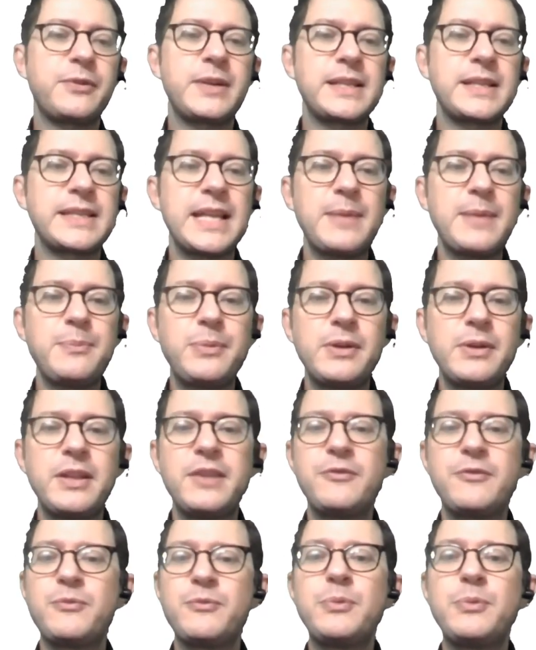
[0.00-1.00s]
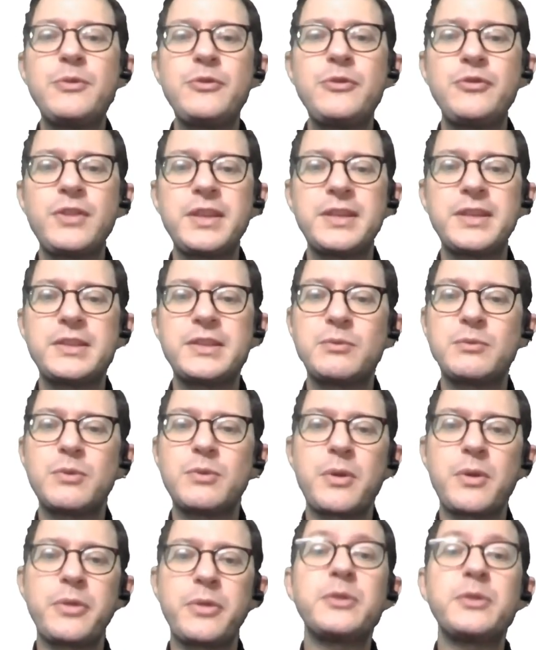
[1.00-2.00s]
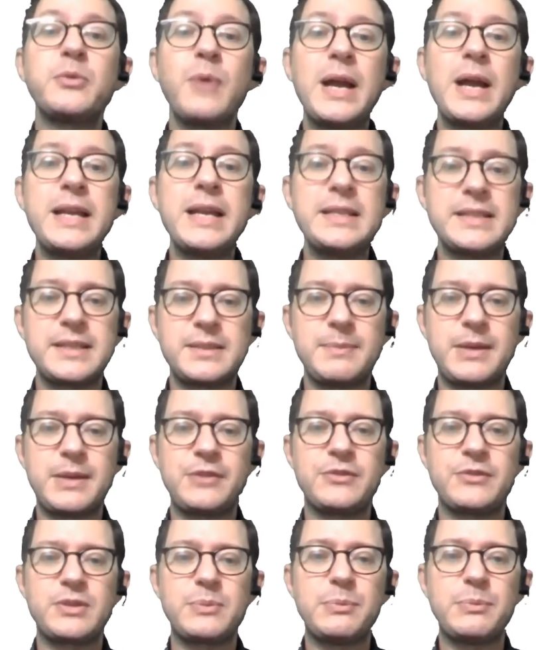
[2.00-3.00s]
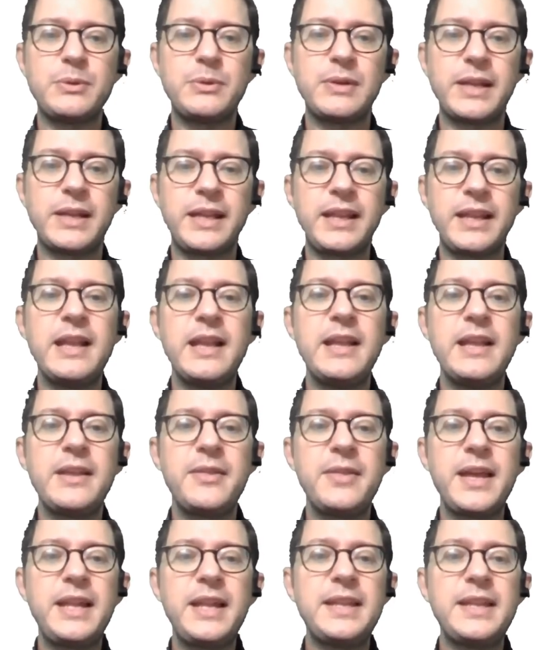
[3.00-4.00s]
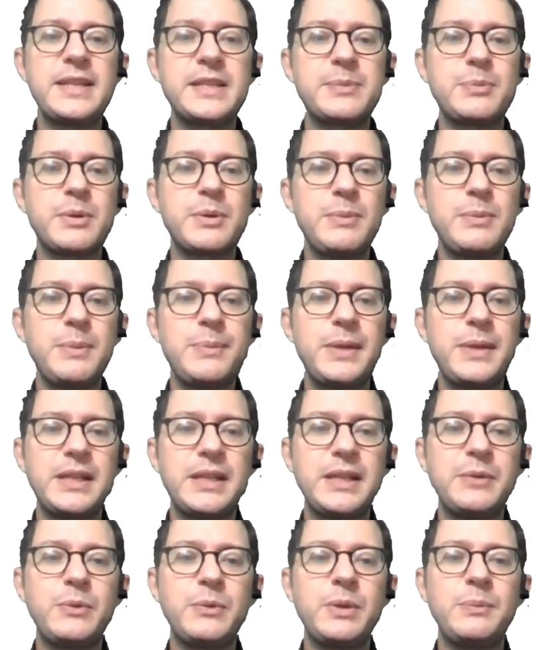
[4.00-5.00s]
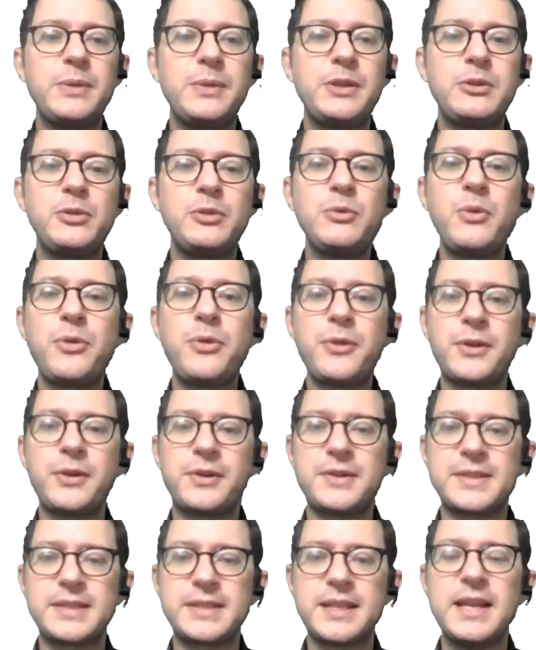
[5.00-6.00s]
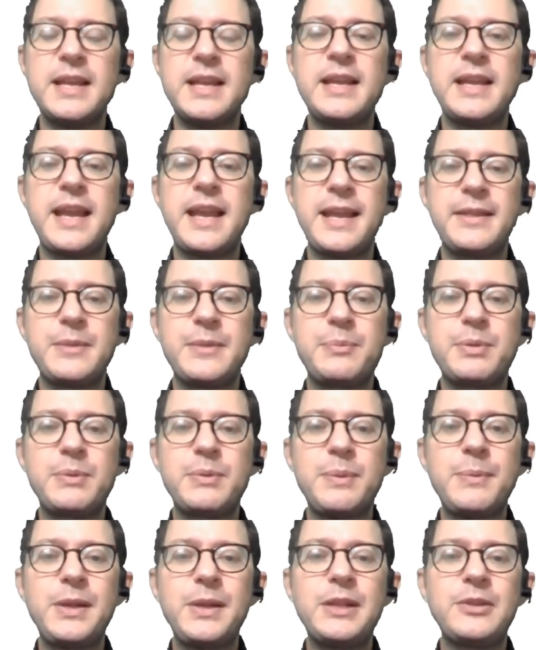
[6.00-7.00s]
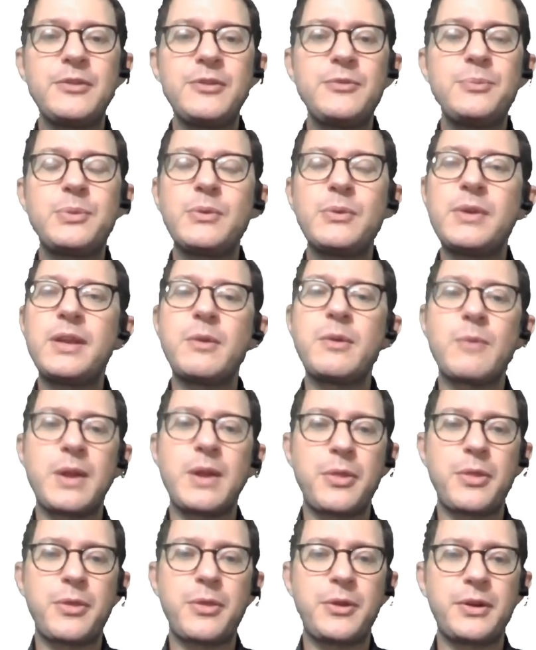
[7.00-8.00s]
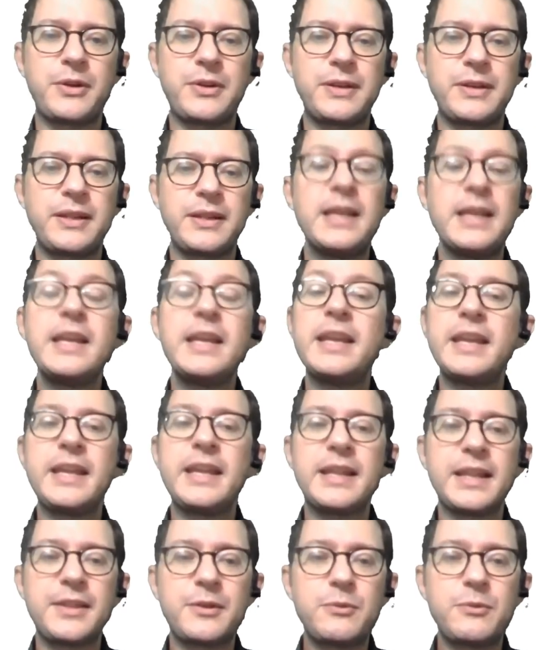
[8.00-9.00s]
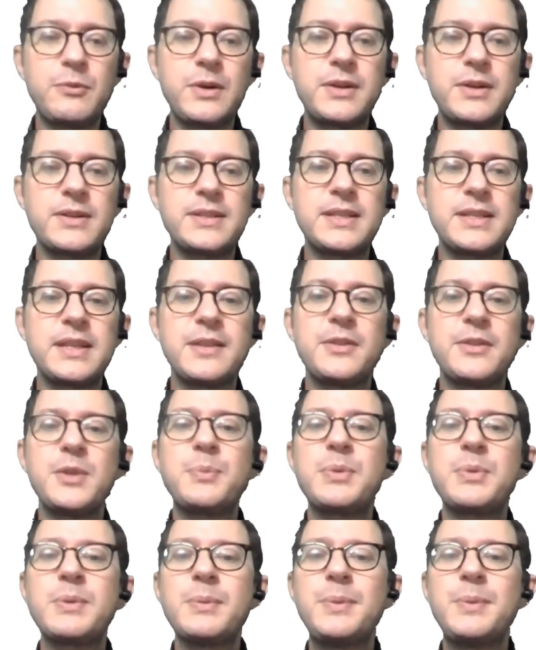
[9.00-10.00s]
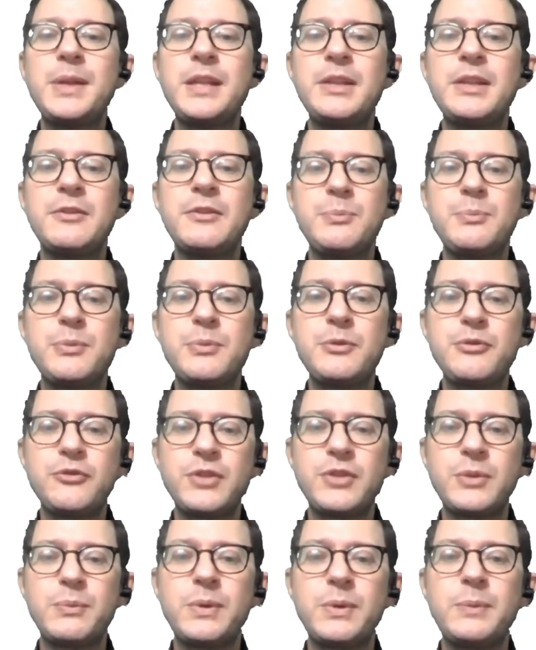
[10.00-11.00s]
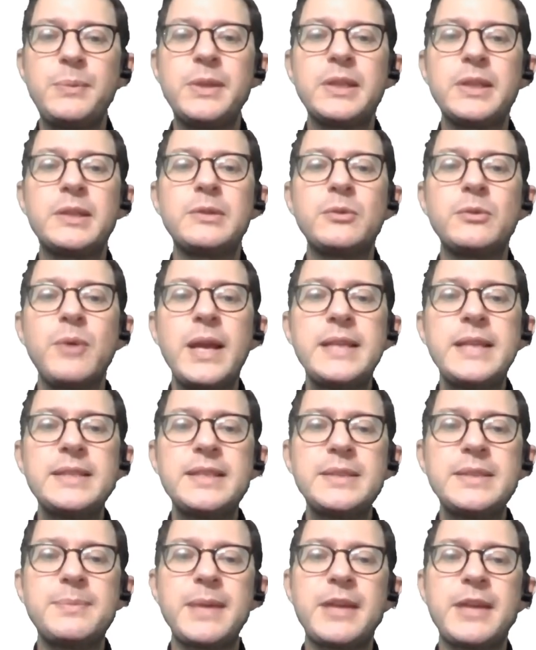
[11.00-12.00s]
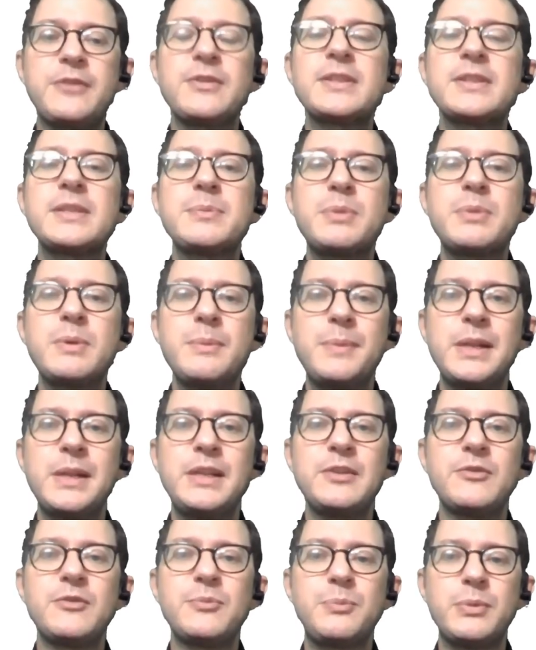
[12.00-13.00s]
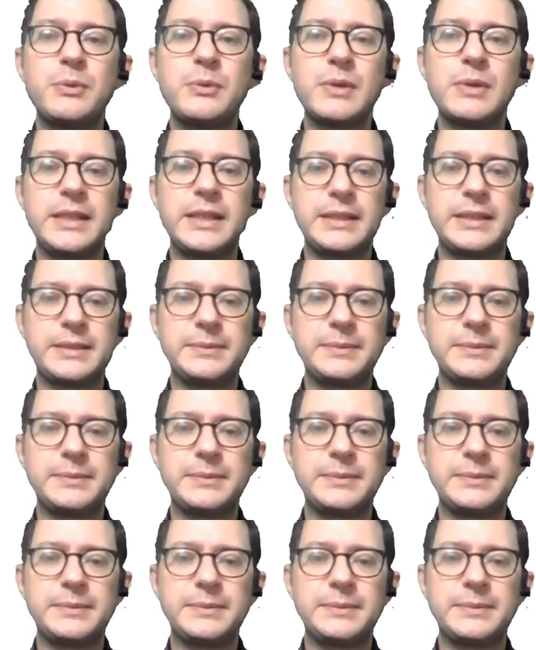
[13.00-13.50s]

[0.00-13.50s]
For example, if pushing is worth twice as much as pulling, then its probability will be two-thirds and the probability of pulling one-third. In other words, the probability of pushing will be twice as much as the probability of pulling.